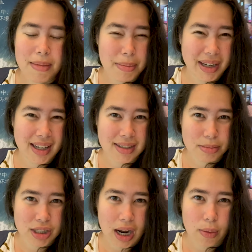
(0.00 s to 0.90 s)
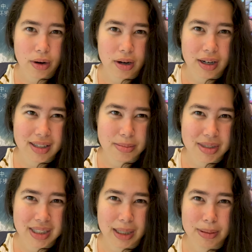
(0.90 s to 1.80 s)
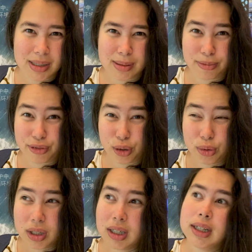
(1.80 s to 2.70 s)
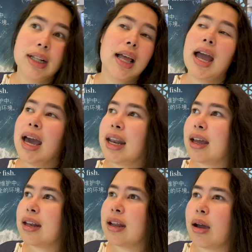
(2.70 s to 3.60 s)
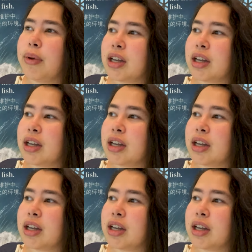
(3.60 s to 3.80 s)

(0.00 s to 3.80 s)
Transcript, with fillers: maybe get some shower, get some sleep, get some food, and then uh, we